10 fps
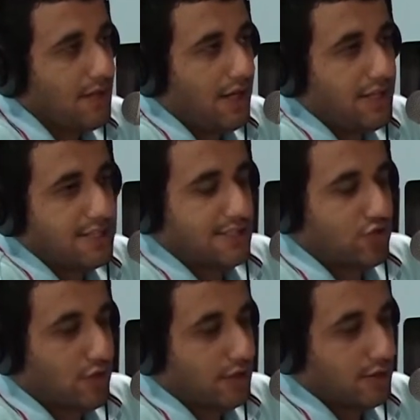and I
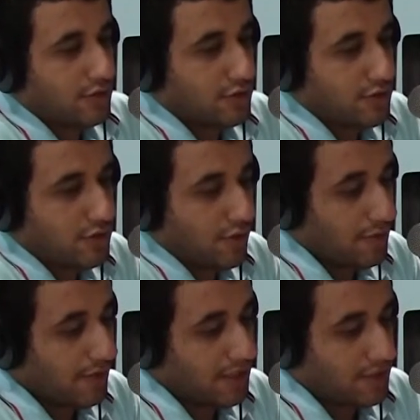struggled so
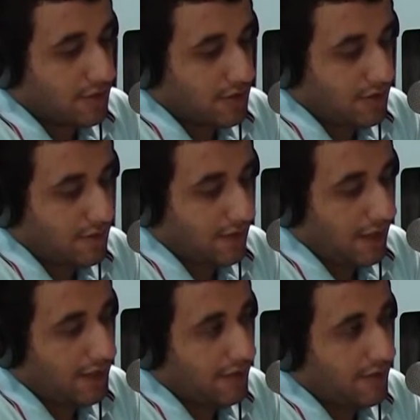much
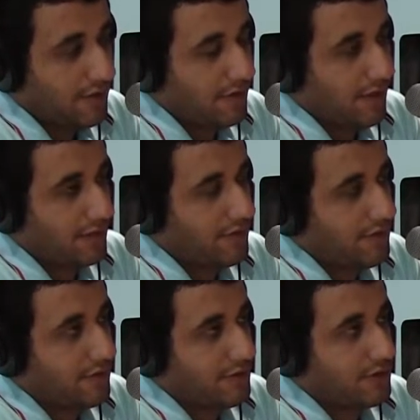finding the right
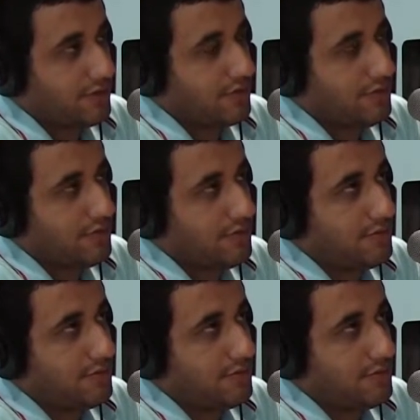furniture to